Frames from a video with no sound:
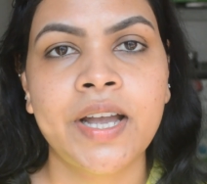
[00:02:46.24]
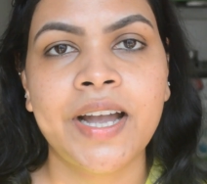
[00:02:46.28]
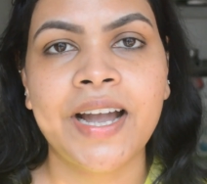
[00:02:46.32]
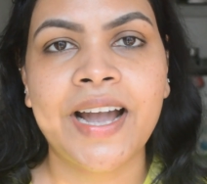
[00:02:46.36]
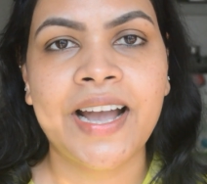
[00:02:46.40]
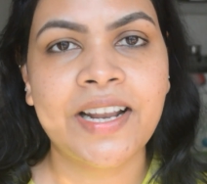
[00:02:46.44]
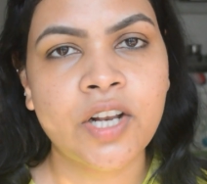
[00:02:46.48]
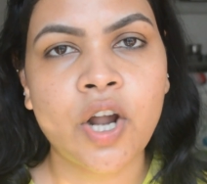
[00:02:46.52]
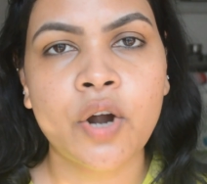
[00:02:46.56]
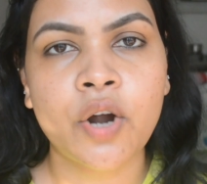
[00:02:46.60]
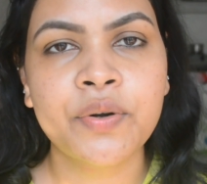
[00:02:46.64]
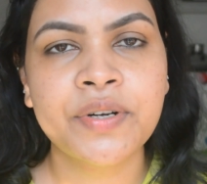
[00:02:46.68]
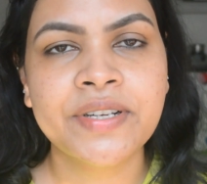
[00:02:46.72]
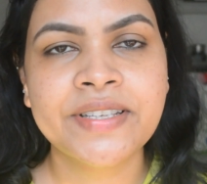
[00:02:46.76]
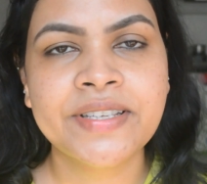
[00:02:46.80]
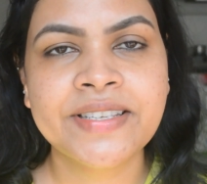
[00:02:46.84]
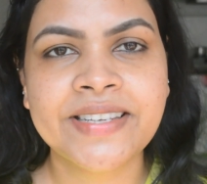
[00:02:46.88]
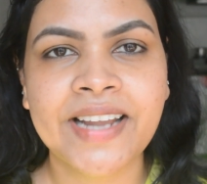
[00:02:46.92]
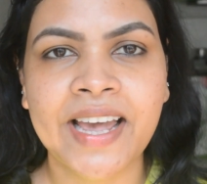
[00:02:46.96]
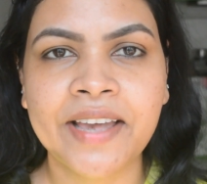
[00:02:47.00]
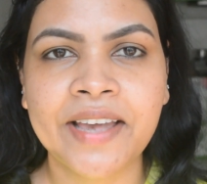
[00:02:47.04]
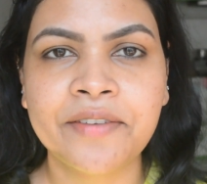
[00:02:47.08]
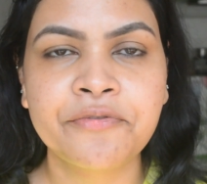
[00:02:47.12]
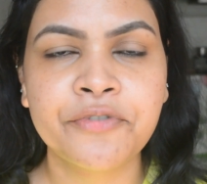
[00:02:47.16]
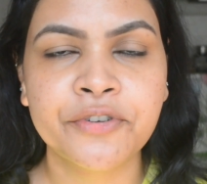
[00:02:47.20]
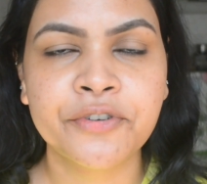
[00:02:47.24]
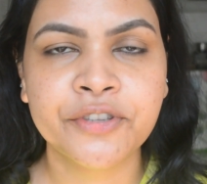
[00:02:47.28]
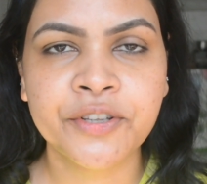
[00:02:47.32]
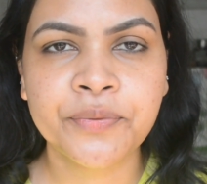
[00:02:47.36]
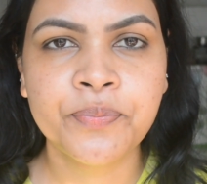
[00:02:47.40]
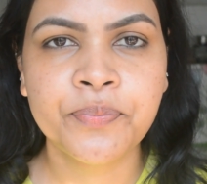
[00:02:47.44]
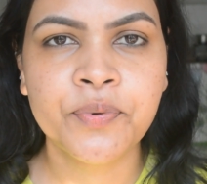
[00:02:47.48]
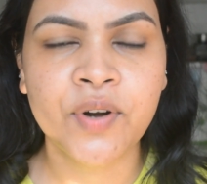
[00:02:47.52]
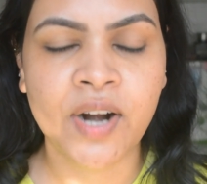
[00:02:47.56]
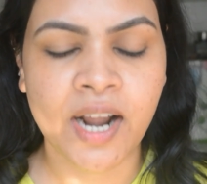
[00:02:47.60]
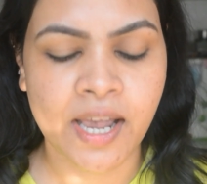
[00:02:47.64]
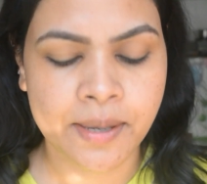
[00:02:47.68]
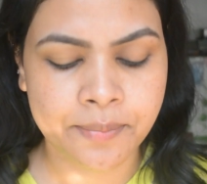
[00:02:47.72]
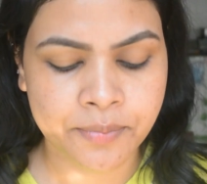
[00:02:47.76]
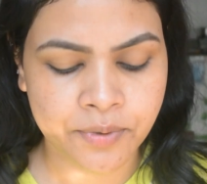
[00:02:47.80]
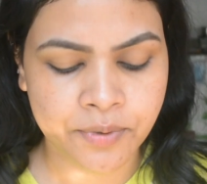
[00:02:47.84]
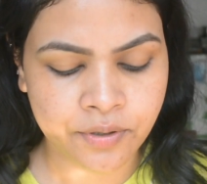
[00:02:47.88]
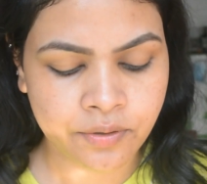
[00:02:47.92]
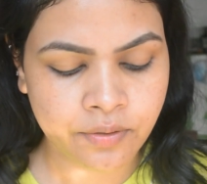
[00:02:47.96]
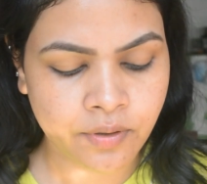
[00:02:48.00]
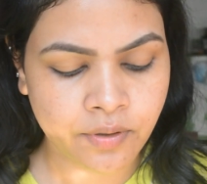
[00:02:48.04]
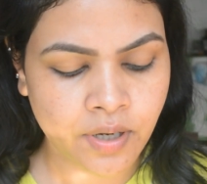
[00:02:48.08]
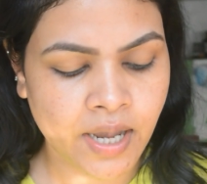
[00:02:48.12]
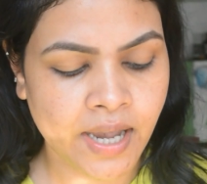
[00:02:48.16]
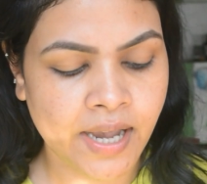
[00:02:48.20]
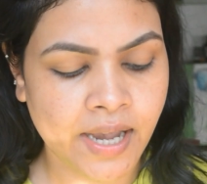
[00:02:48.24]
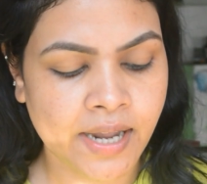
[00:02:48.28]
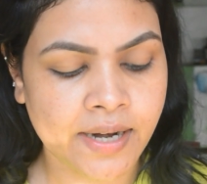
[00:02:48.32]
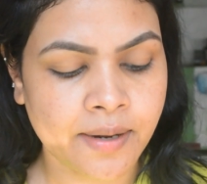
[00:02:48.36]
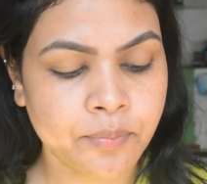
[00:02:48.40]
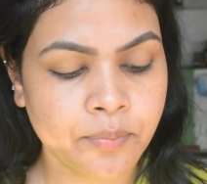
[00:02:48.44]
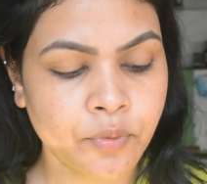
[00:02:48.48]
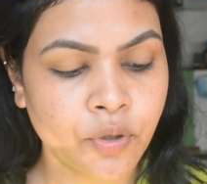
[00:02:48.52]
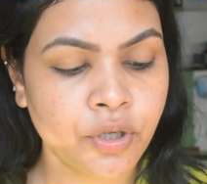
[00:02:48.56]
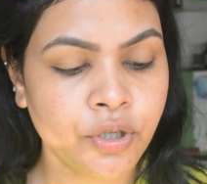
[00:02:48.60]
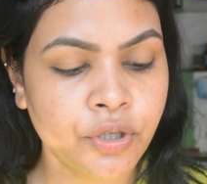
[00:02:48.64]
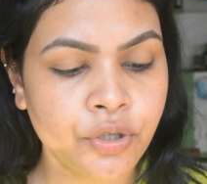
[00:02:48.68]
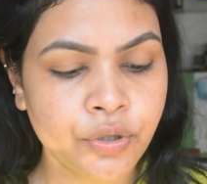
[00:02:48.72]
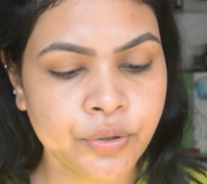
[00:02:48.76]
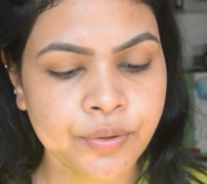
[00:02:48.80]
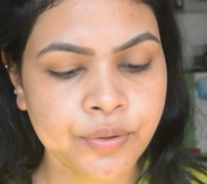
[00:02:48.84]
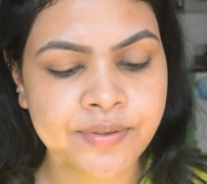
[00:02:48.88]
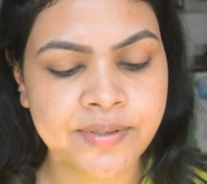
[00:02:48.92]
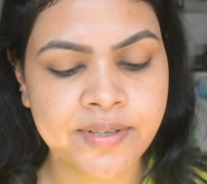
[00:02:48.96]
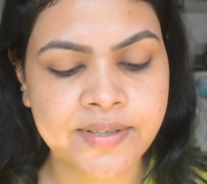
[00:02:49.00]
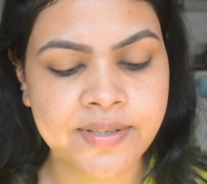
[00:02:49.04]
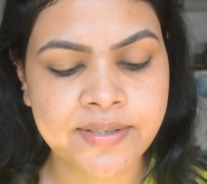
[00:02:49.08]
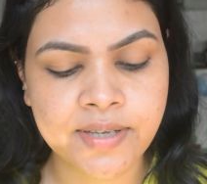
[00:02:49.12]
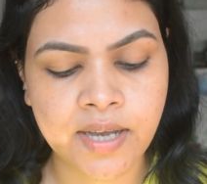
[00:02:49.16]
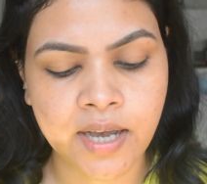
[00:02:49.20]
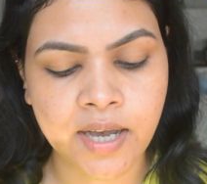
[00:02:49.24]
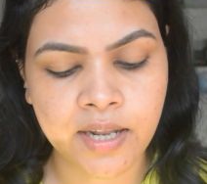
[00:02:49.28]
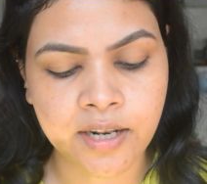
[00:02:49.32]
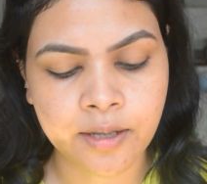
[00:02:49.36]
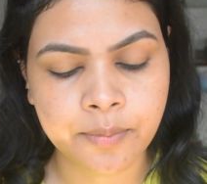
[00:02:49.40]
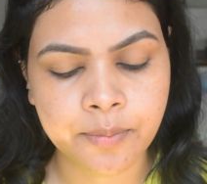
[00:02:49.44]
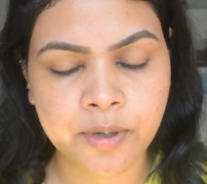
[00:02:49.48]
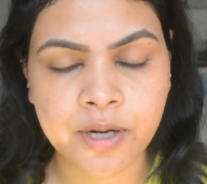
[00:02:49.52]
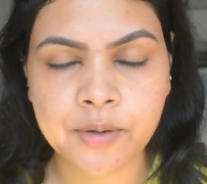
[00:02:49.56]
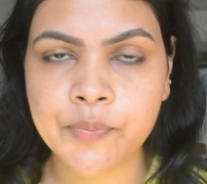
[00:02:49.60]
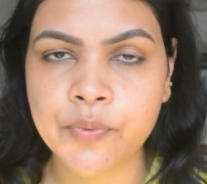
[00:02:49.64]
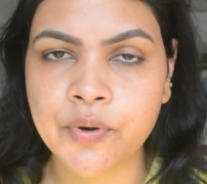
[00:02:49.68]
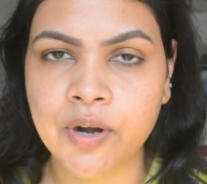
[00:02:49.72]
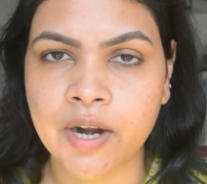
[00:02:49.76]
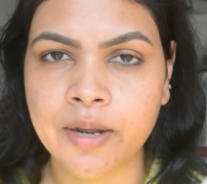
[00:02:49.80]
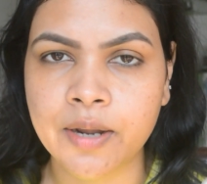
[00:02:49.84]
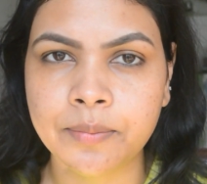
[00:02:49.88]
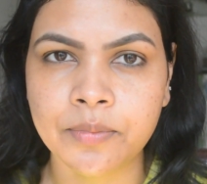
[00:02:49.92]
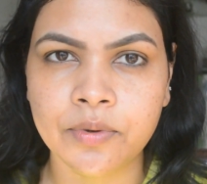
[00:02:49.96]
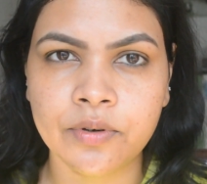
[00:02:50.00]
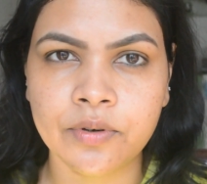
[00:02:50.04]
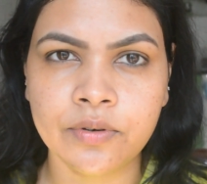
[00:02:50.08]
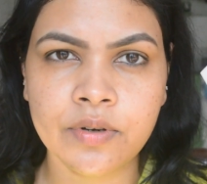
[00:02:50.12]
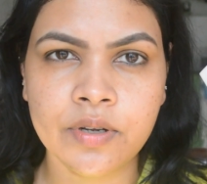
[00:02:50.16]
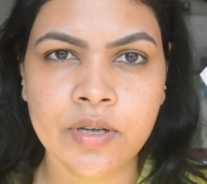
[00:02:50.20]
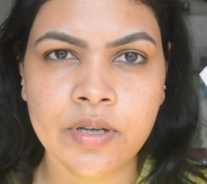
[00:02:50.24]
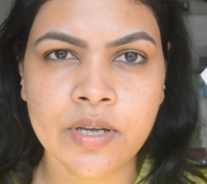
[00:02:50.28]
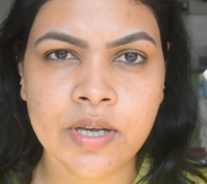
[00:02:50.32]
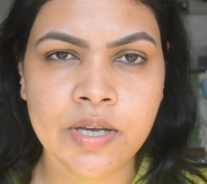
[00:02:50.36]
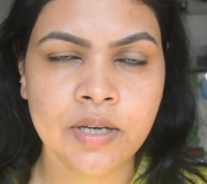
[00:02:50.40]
And now it's time for the primer, and I'm going to use this Colorbar primer.